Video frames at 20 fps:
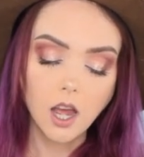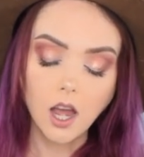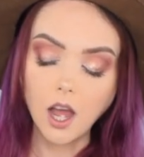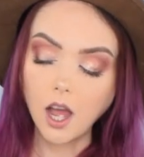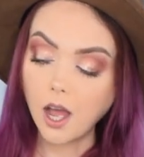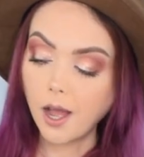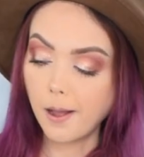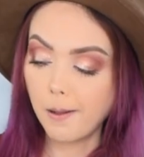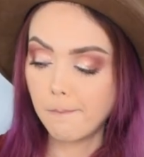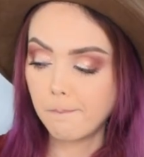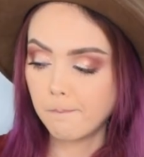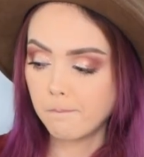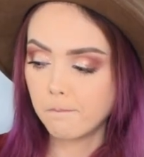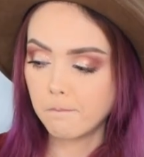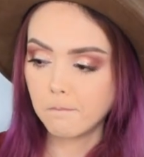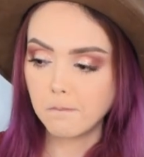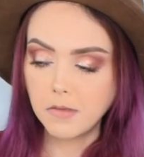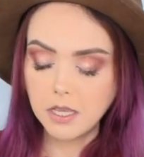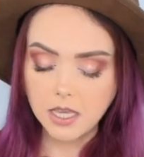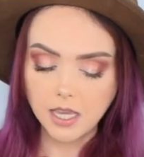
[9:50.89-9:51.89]
Um,
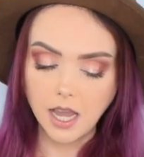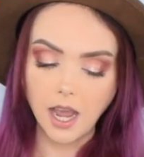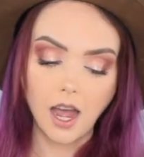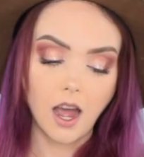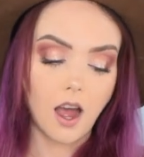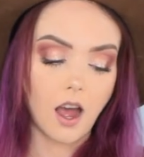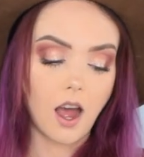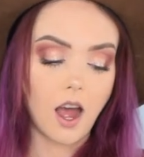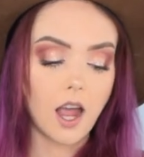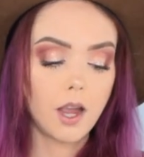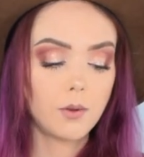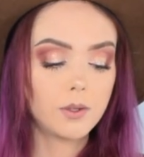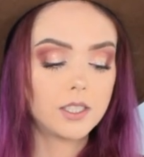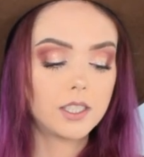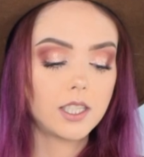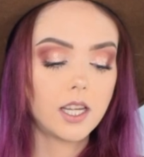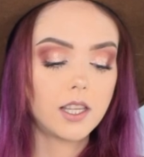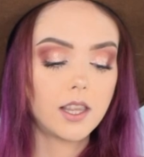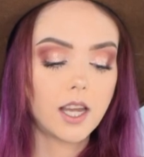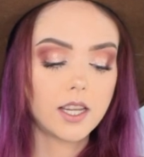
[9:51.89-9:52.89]
yeah, I would
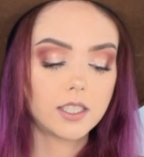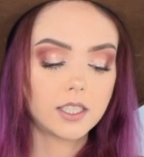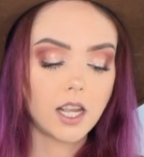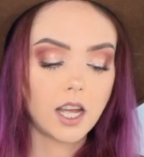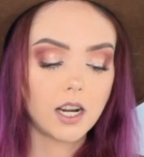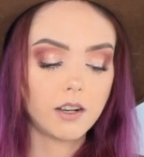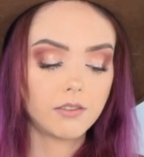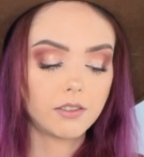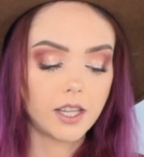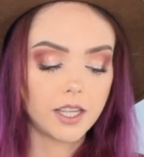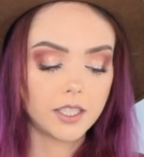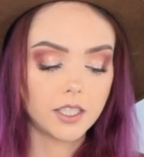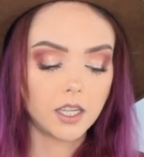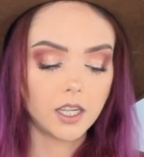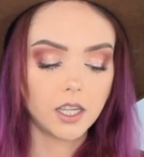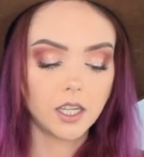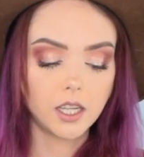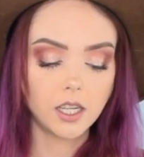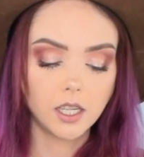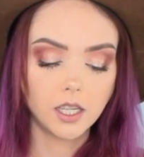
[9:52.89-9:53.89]
say that's kind of like
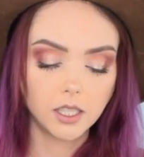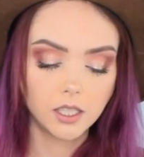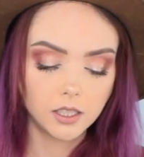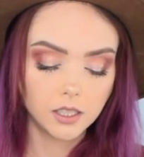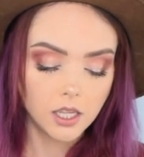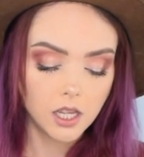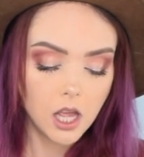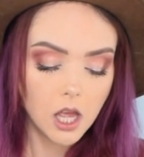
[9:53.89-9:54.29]
a,